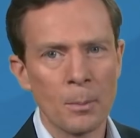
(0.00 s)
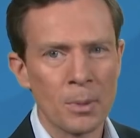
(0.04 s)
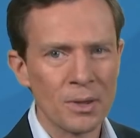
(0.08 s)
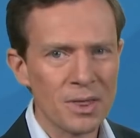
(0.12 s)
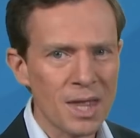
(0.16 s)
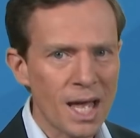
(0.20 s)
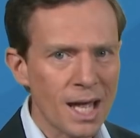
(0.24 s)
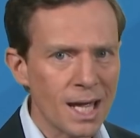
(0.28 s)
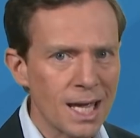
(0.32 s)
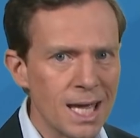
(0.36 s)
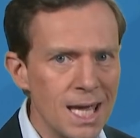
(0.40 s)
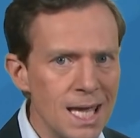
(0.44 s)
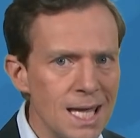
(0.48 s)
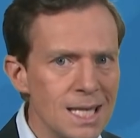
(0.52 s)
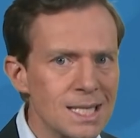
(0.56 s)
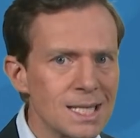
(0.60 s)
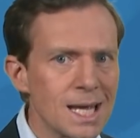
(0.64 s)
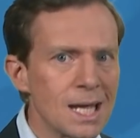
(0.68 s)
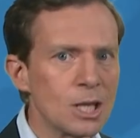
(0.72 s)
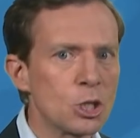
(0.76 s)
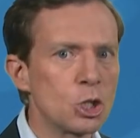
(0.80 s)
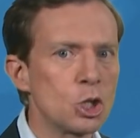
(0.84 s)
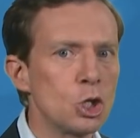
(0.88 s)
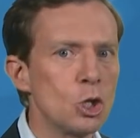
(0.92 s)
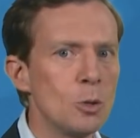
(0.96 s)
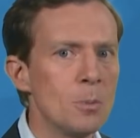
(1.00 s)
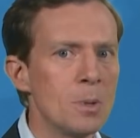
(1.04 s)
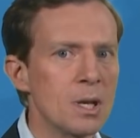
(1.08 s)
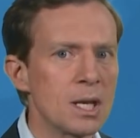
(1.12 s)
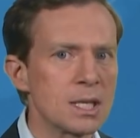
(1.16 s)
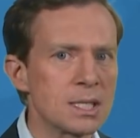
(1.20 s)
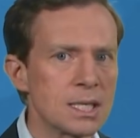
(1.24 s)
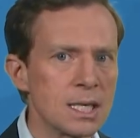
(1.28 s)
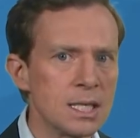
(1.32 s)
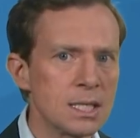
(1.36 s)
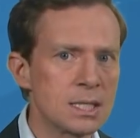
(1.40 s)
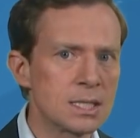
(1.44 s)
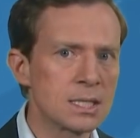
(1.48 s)
But that heat and
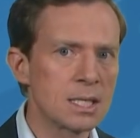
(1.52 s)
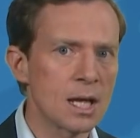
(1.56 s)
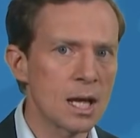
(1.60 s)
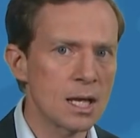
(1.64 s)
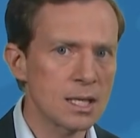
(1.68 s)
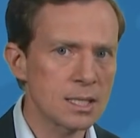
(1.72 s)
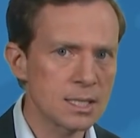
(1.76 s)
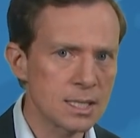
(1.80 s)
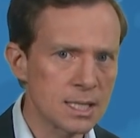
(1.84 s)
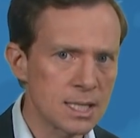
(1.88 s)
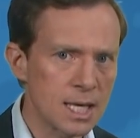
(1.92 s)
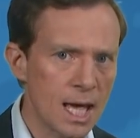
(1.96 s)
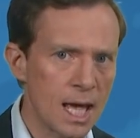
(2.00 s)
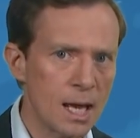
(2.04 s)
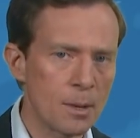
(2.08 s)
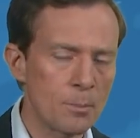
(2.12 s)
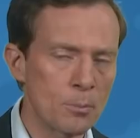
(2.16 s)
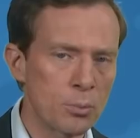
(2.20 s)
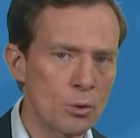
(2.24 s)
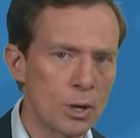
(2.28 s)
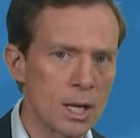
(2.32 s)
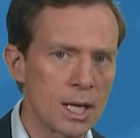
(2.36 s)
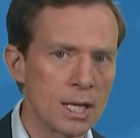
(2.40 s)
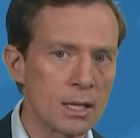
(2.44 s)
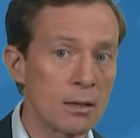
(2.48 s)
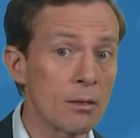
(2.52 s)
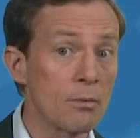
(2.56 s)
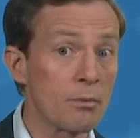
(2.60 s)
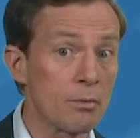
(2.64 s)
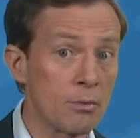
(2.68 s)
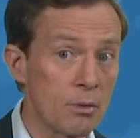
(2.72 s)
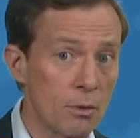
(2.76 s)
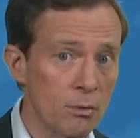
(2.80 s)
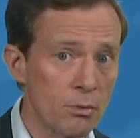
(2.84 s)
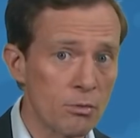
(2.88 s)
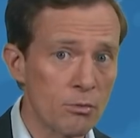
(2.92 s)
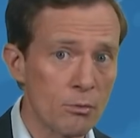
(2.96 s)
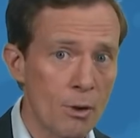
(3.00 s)
humidity does then bring
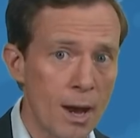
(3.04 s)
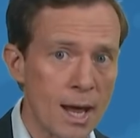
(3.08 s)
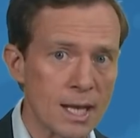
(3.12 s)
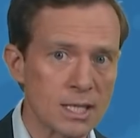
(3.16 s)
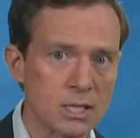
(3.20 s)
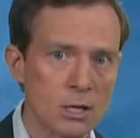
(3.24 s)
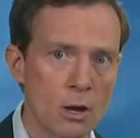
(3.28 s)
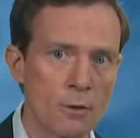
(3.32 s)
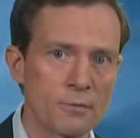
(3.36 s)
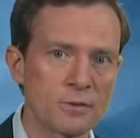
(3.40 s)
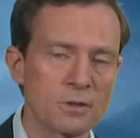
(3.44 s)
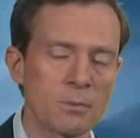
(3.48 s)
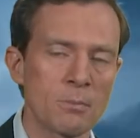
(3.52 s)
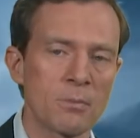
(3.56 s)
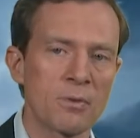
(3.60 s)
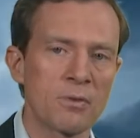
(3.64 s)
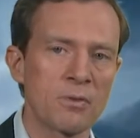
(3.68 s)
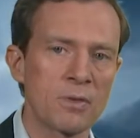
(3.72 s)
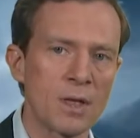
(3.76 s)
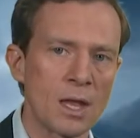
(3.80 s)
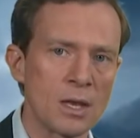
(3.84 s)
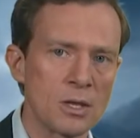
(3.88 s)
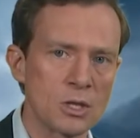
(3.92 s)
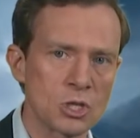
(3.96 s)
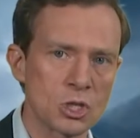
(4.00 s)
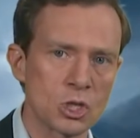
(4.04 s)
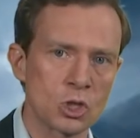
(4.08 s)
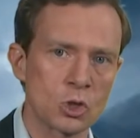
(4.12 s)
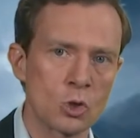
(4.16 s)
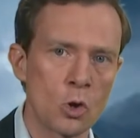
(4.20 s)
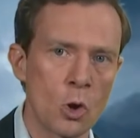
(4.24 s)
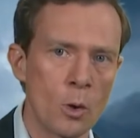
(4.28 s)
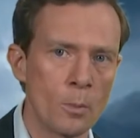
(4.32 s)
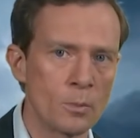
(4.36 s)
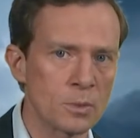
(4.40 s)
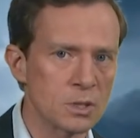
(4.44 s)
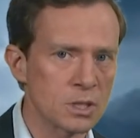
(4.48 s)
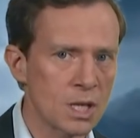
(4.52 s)
the threat of some
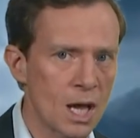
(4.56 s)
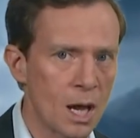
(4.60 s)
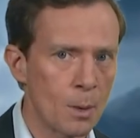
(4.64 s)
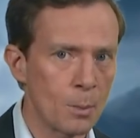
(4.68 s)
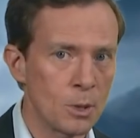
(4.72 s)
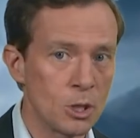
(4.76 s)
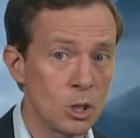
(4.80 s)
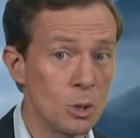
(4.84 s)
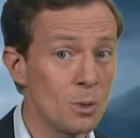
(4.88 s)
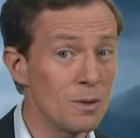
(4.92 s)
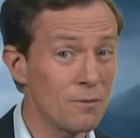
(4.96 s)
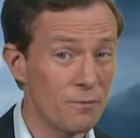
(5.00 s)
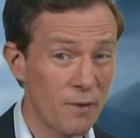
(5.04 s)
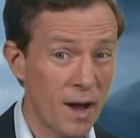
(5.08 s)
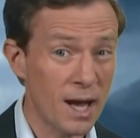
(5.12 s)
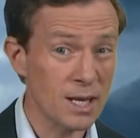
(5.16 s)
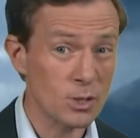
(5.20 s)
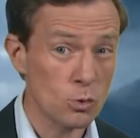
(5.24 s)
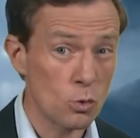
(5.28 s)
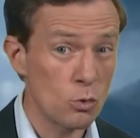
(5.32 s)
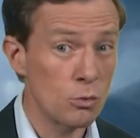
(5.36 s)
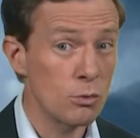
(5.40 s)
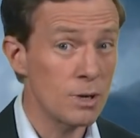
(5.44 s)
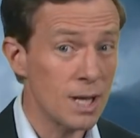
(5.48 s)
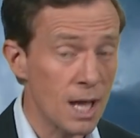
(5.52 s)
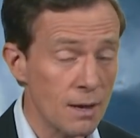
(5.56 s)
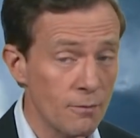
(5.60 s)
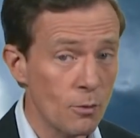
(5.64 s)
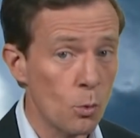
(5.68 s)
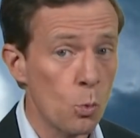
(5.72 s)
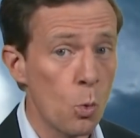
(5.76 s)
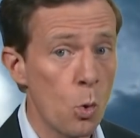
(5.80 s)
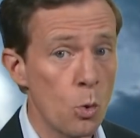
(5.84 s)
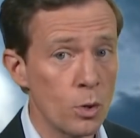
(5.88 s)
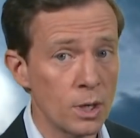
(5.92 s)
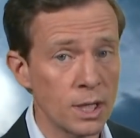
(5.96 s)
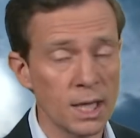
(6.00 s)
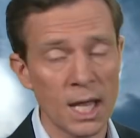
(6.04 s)
thunderstorms, and we do in fact already have a
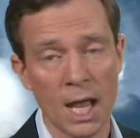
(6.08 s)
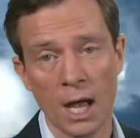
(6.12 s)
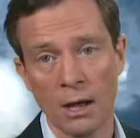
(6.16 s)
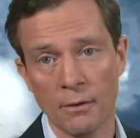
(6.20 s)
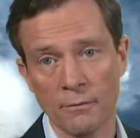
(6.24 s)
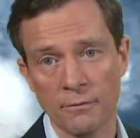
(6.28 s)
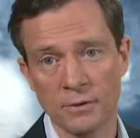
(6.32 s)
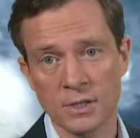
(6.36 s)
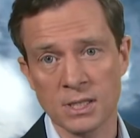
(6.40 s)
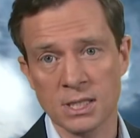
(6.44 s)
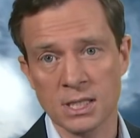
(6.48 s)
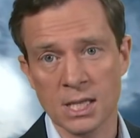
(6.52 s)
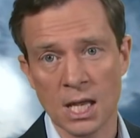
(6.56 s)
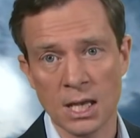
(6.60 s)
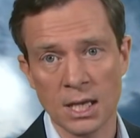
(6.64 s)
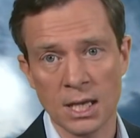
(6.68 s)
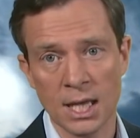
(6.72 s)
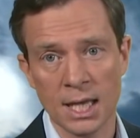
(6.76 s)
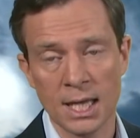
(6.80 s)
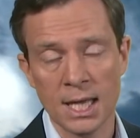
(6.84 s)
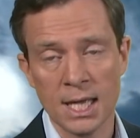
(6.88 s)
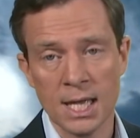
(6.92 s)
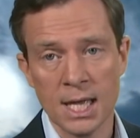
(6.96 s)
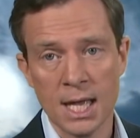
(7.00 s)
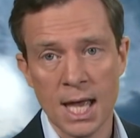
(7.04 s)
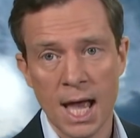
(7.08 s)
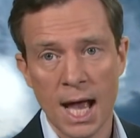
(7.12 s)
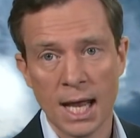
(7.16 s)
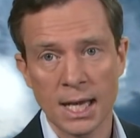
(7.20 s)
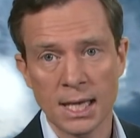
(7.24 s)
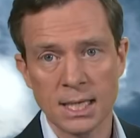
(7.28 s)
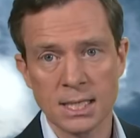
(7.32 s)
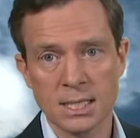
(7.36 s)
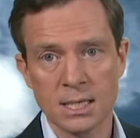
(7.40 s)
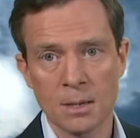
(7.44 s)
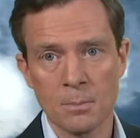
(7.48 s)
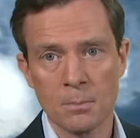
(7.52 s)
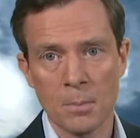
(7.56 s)
warning out for Sunday and
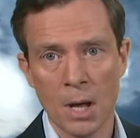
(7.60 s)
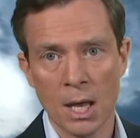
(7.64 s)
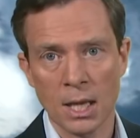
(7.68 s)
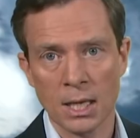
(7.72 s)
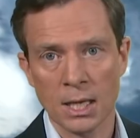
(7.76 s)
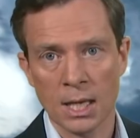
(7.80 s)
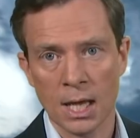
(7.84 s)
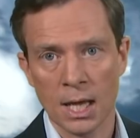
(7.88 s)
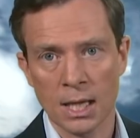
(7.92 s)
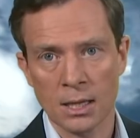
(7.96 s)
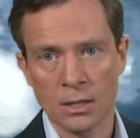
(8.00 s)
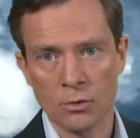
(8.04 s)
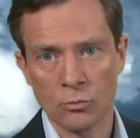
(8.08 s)
into Monday.